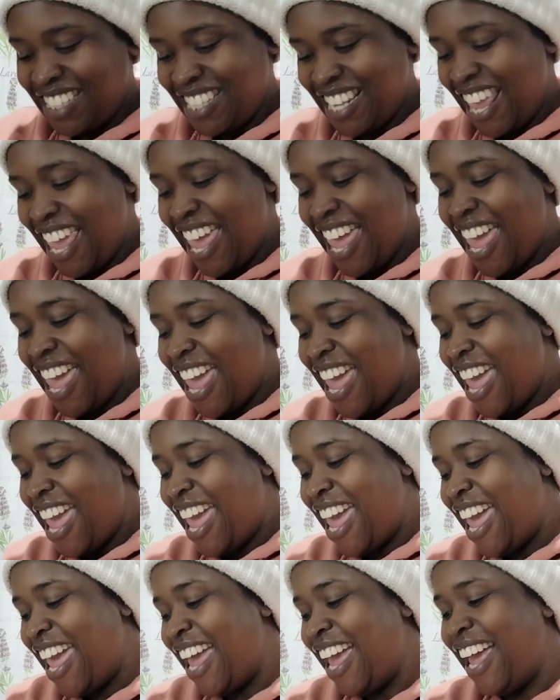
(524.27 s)

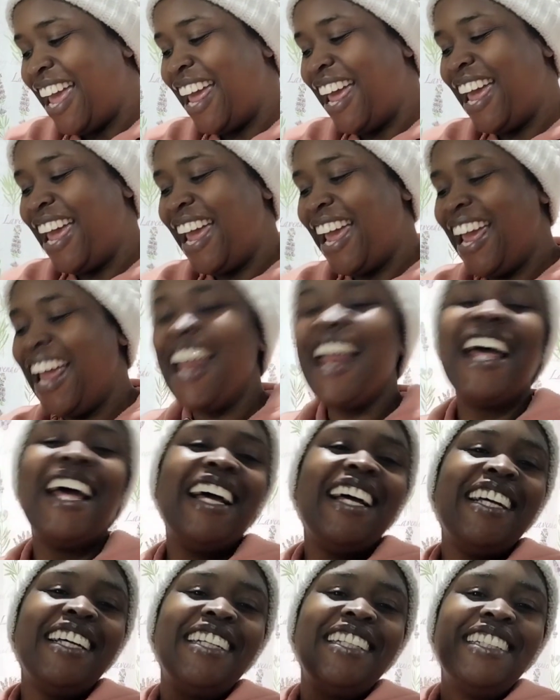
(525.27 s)

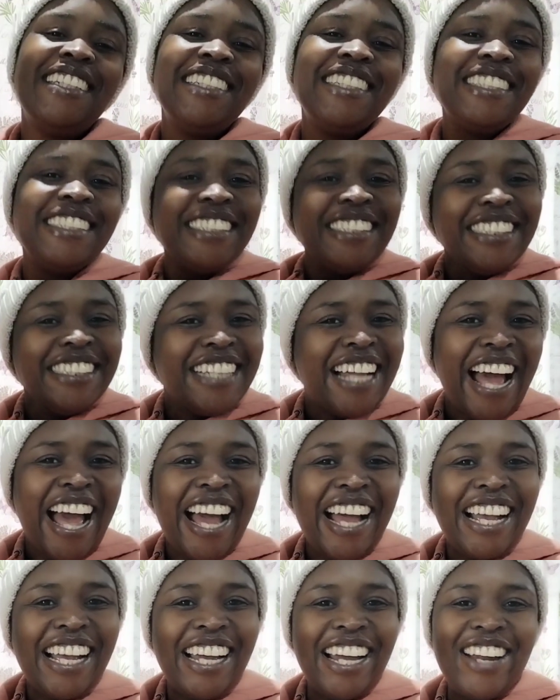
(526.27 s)

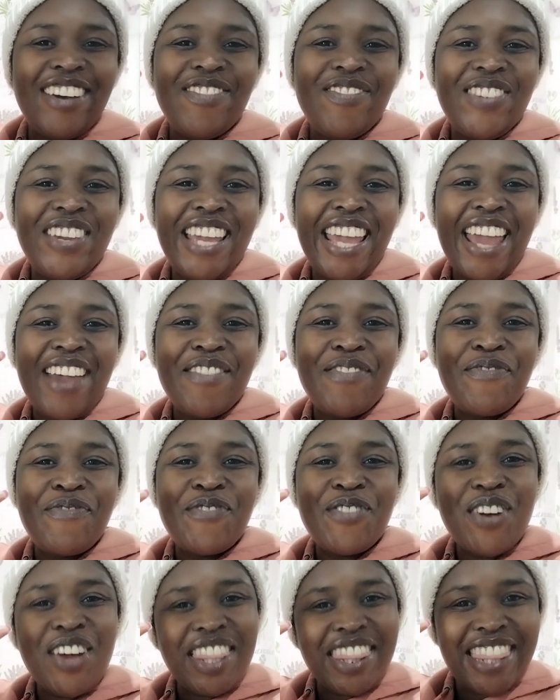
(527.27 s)
I got me a
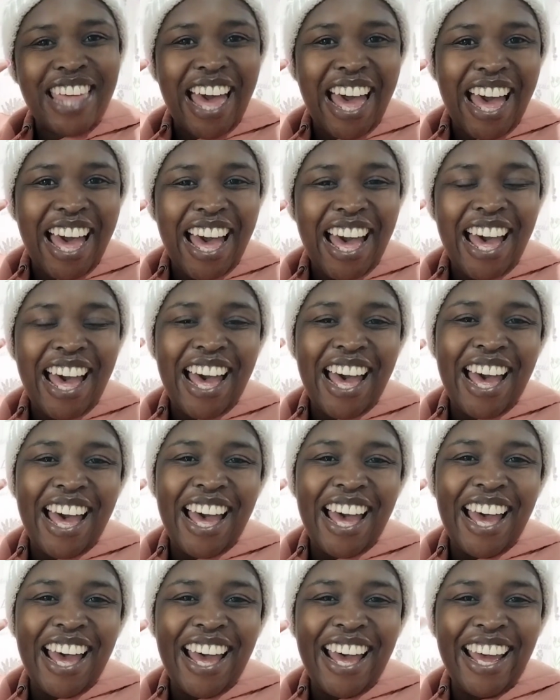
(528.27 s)

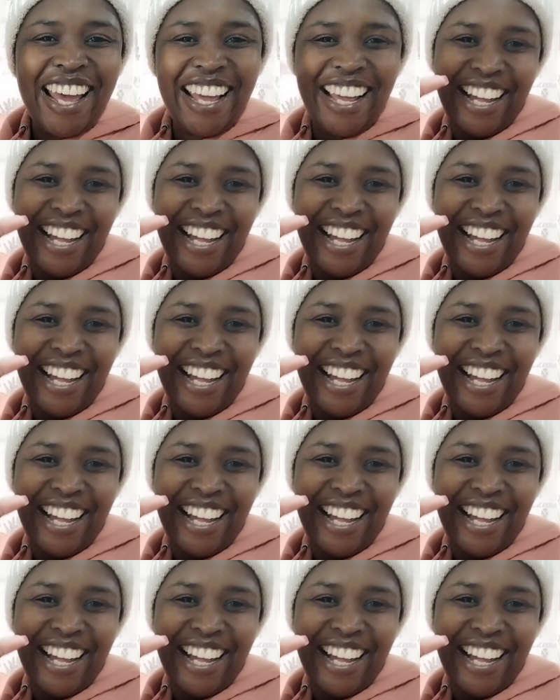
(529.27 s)
frother.